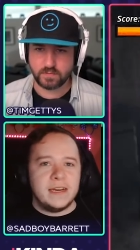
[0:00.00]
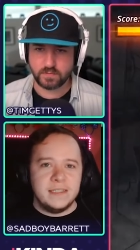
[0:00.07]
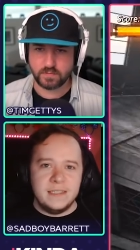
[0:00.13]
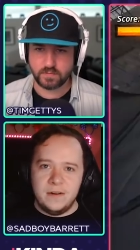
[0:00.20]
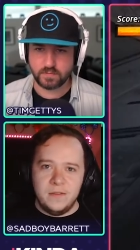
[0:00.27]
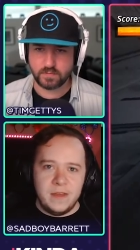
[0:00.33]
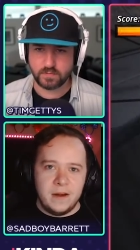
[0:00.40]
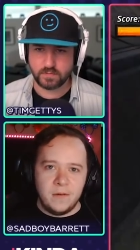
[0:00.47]

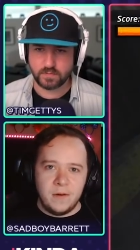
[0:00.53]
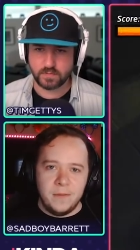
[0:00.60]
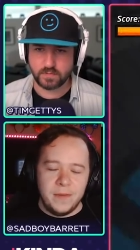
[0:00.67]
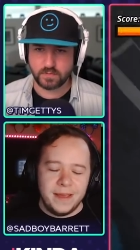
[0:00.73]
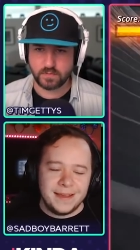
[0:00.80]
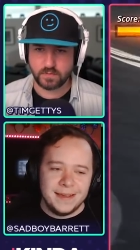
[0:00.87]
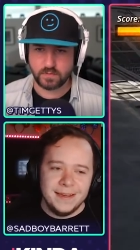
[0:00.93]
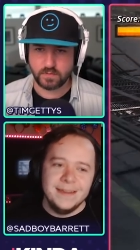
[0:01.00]
Speaker 1: here and there where I'm
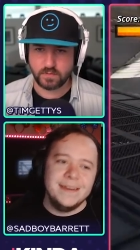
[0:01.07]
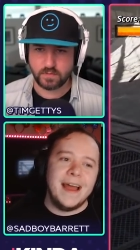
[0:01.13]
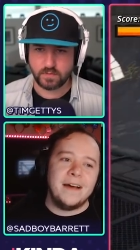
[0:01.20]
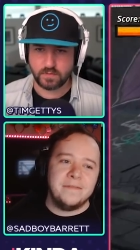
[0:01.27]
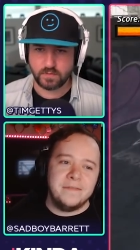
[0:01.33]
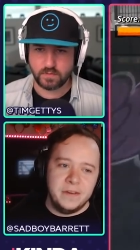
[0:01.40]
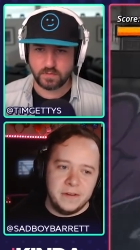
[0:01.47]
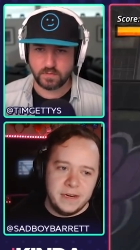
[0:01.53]
like
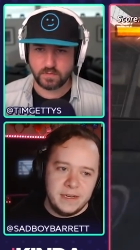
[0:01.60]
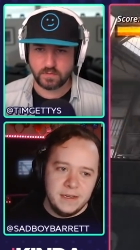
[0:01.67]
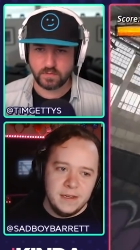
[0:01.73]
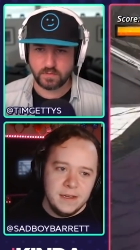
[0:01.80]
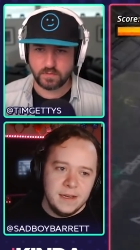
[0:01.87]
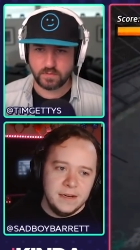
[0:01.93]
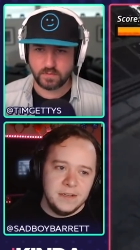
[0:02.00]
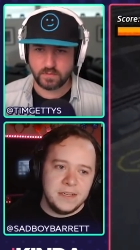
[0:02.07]
not feeling it.
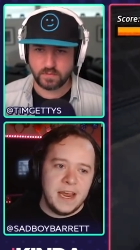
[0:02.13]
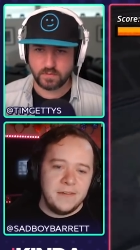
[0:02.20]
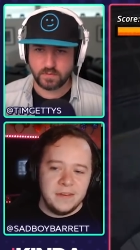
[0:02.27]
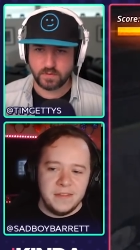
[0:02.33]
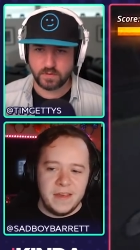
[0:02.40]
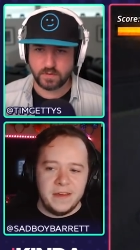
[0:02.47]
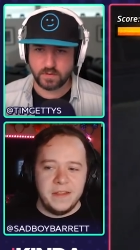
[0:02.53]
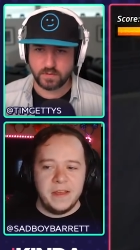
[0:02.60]
And just
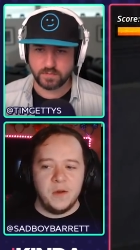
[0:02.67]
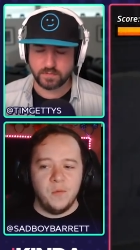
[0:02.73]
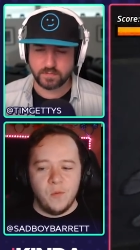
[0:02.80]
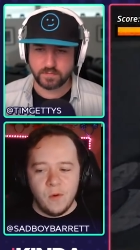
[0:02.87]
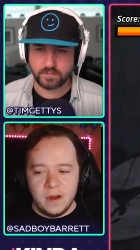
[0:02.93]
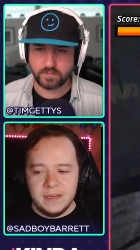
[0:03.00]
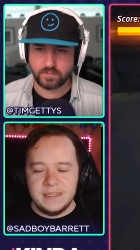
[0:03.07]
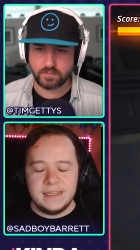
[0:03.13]
having that like
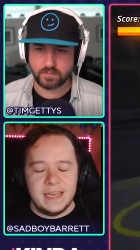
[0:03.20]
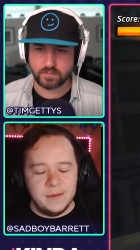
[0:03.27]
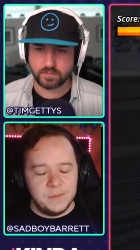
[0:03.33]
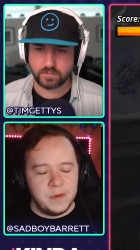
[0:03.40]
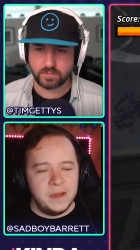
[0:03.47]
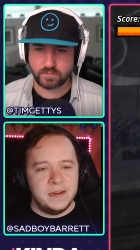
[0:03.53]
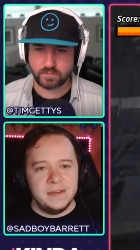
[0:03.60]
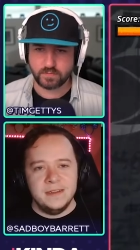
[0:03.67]
one skip
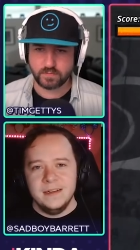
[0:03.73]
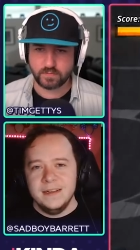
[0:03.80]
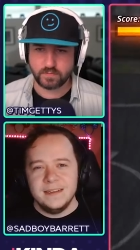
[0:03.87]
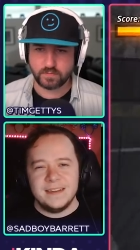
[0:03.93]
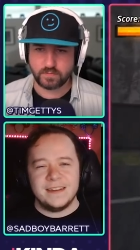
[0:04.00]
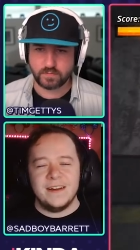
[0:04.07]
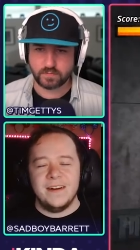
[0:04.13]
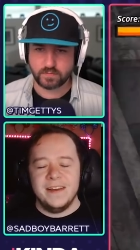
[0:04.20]
button,
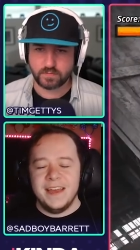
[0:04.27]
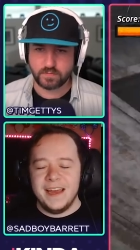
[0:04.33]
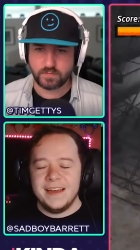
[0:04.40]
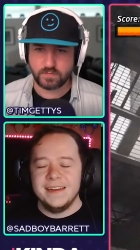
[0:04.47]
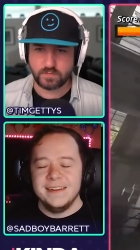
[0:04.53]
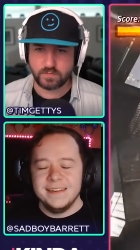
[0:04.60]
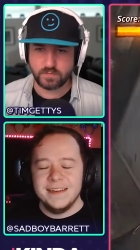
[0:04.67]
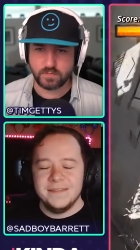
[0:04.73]
it's like, oh yeah,
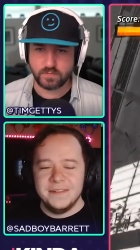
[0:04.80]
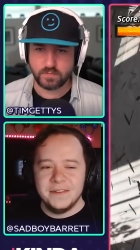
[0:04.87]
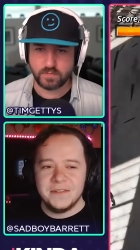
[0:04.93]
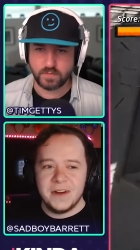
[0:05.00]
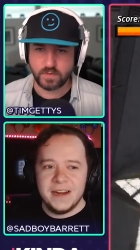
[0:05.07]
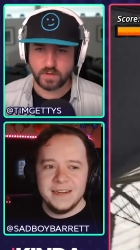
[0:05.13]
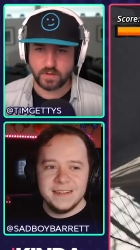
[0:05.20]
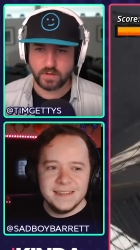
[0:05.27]
that feels
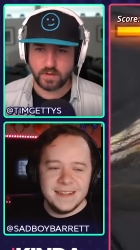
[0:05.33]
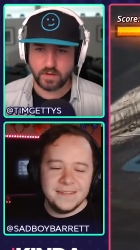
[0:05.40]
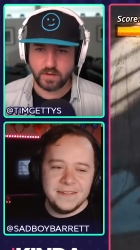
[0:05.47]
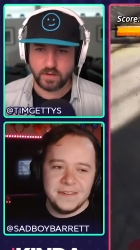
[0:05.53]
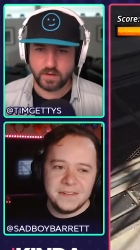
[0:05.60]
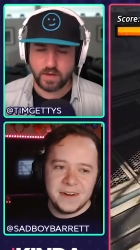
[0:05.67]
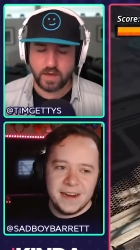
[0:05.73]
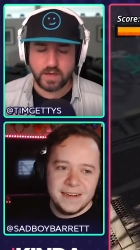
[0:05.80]
right. That
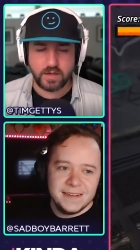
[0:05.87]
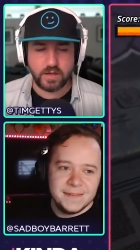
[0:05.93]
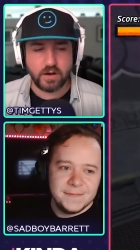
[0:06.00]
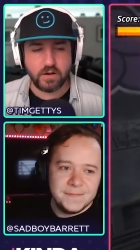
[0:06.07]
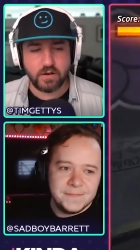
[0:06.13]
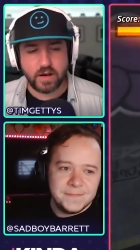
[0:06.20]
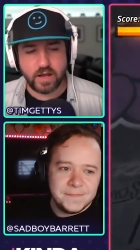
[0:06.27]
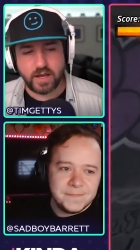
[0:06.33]
feels right.
Speaker 2: You
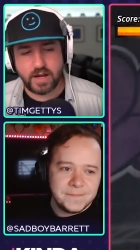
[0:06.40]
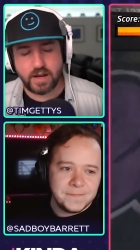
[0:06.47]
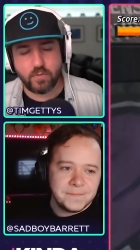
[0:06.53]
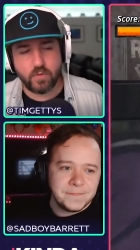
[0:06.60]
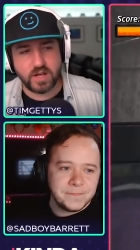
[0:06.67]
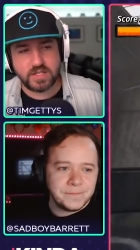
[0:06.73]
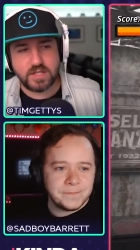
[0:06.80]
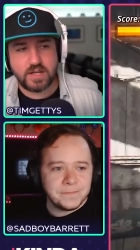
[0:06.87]
know,
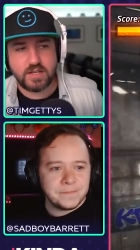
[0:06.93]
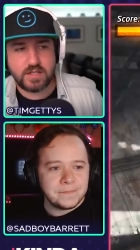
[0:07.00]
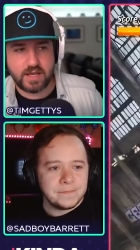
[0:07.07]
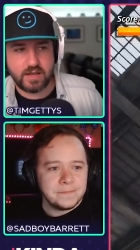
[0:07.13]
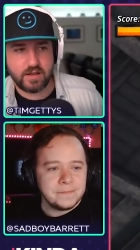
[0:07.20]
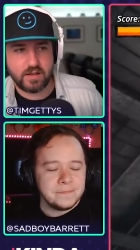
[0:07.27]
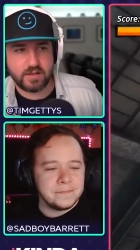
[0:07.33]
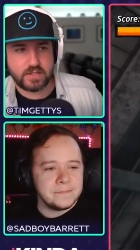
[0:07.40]
it wasn't
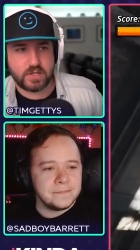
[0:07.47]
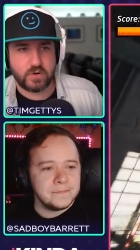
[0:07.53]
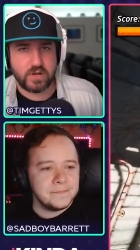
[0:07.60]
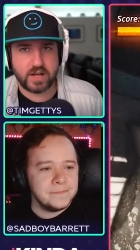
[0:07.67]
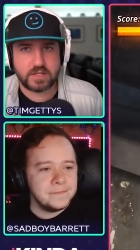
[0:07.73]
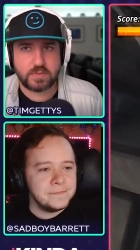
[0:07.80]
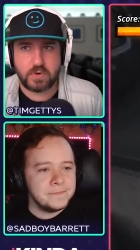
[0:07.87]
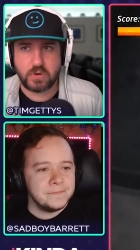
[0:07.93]
until Tony
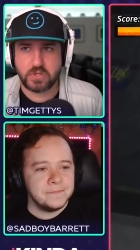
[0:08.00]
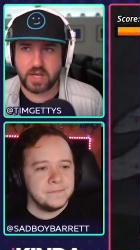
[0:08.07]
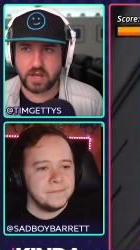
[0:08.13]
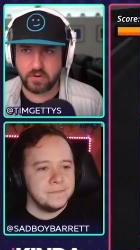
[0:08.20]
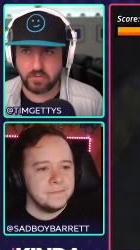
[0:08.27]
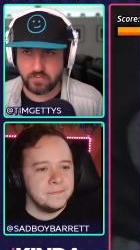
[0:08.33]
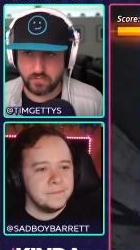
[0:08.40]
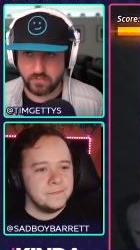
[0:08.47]
Hawk's Pro
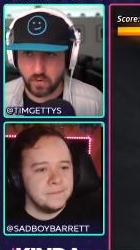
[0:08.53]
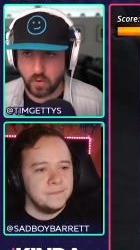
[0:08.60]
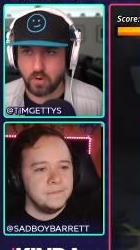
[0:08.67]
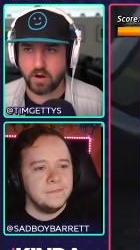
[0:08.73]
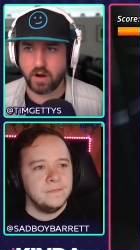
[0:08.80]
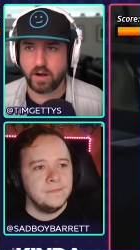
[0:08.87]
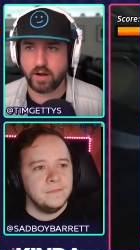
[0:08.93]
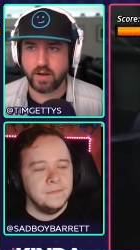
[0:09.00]
Skater
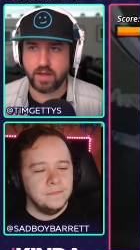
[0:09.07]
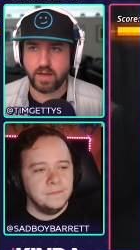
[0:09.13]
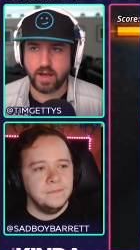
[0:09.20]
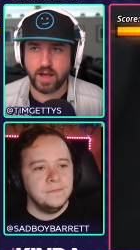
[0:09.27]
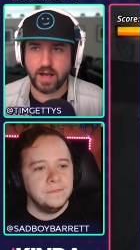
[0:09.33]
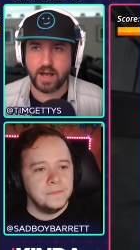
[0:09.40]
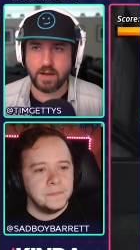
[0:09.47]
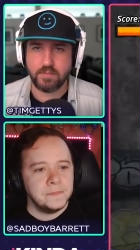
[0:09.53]
4
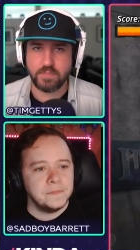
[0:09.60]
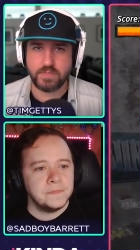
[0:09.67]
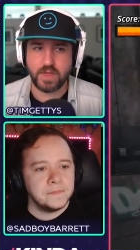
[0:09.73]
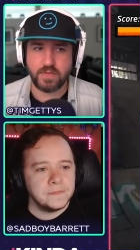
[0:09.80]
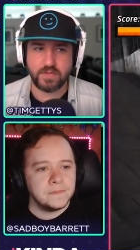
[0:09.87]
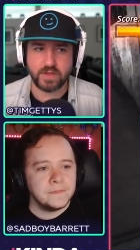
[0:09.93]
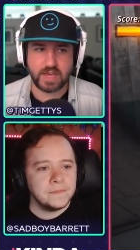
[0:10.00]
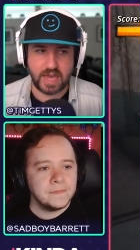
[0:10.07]
mm-hmm. um,
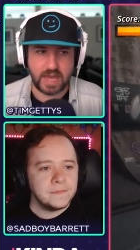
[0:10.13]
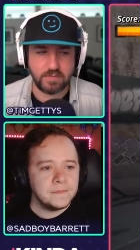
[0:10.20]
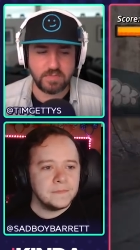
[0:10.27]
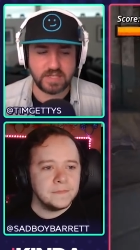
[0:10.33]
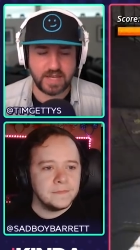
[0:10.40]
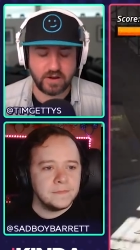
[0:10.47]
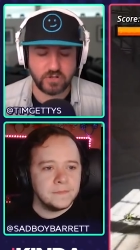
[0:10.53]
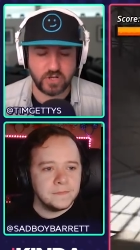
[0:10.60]
that the game
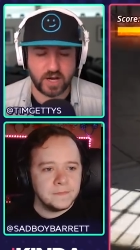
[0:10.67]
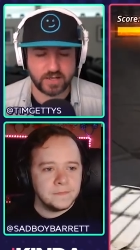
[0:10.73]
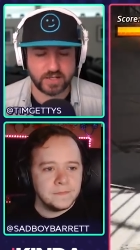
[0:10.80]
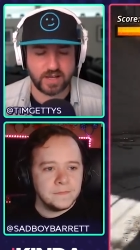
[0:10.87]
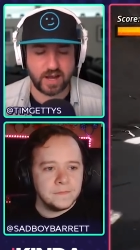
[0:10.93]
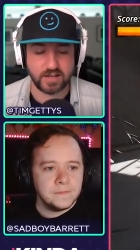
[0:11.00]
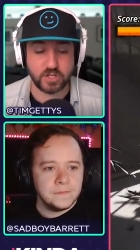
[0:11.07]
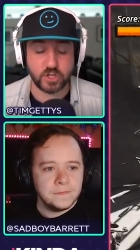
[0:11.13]

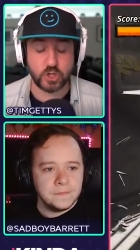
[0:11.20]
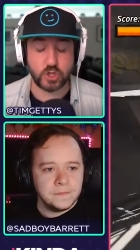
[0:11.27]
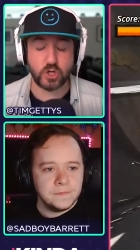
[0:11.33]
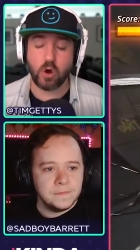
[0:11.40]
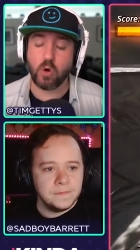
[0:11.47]
soundtracks got so